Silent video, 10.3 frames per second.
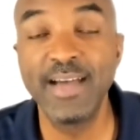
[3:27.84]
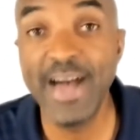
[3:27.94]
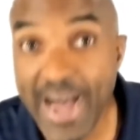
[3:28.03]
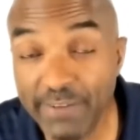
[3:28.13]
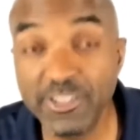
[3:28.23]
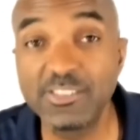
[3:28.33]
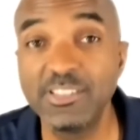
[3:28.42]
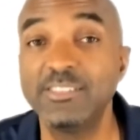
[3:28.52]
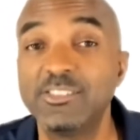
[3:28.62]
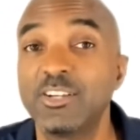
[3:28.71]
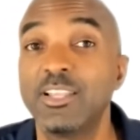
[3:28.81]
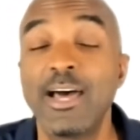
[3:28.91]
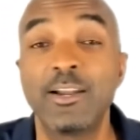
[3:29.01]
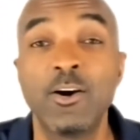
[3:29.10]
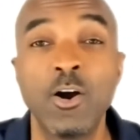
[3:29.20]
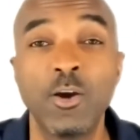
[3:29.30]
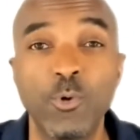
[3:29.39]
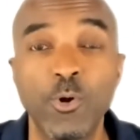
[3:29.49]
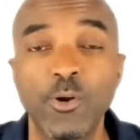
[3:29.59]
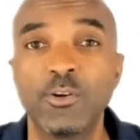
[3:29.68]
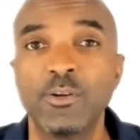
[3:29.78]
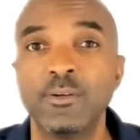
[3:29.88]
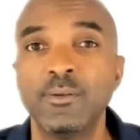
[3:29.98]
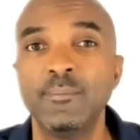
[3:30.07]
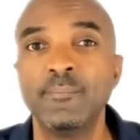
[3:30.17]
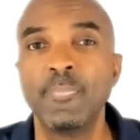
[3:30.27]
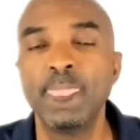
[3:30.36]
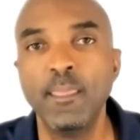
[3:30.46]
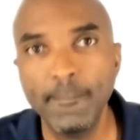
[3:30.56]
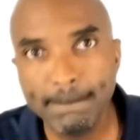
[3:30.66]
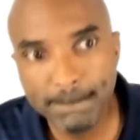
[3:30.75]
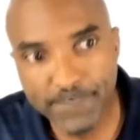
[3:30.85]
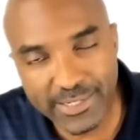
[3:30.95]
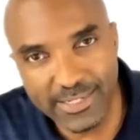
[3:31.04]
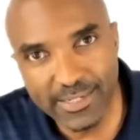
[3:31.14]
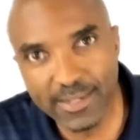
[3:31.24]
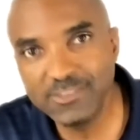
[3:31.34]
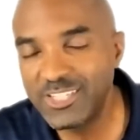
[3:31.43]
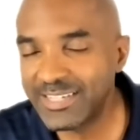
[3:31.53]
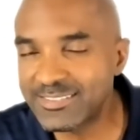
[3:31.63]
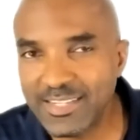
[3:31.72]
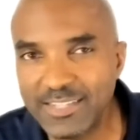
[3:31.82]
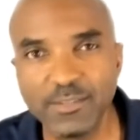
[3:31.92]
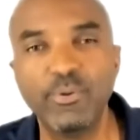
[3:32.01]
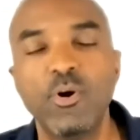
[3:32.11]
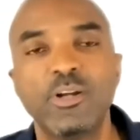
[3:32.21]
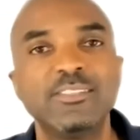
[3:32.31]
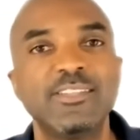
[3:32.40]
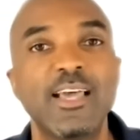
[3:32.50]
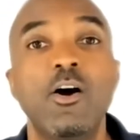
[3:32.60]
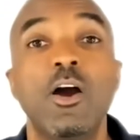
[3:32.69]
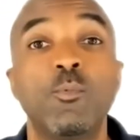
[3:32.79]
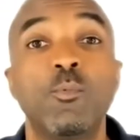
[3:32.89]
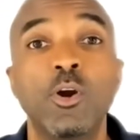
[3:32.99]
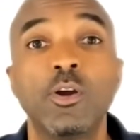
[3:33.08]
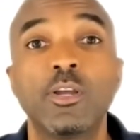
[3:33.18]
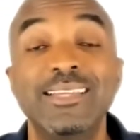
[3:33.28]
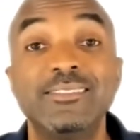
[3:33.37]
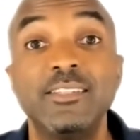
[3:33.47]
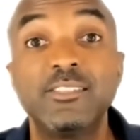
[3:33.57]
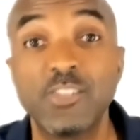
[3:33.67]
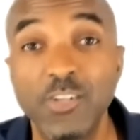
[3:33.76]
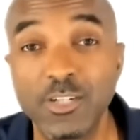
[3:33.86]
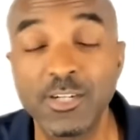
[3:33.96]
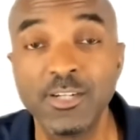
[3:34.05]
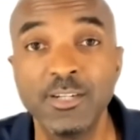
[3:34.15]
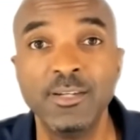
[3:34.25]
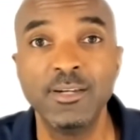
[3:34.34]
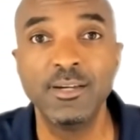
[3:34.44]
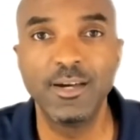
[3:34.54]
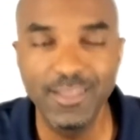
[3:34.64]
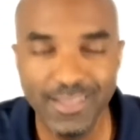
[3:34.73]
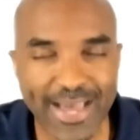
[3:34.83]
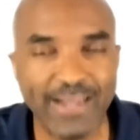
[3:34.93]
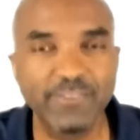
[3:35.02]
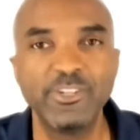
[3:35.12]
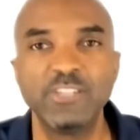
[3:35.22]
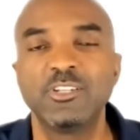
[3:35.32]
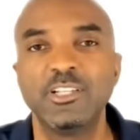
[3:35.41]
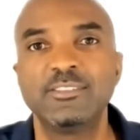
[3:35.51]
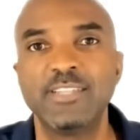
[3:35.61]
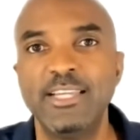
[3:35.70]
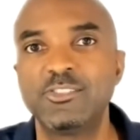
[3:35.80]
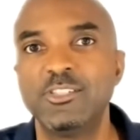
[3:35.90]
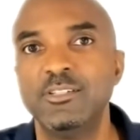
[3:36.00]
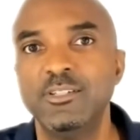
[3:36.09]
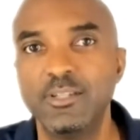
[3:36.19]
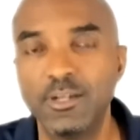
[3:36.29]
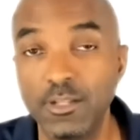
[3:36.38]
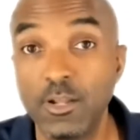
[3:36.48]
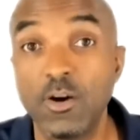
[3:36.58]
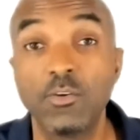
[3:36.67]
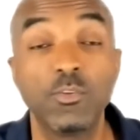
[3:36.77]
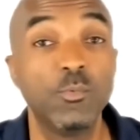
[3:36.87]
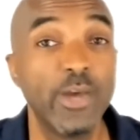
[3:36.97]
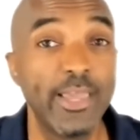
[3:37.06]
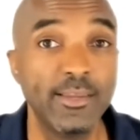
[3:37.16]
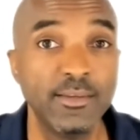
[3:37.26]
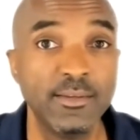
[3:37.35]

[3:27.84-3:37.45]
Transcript: Obviously, it took a lot of hard work, but just as important as that hard work is it took a lot of visualization along the way.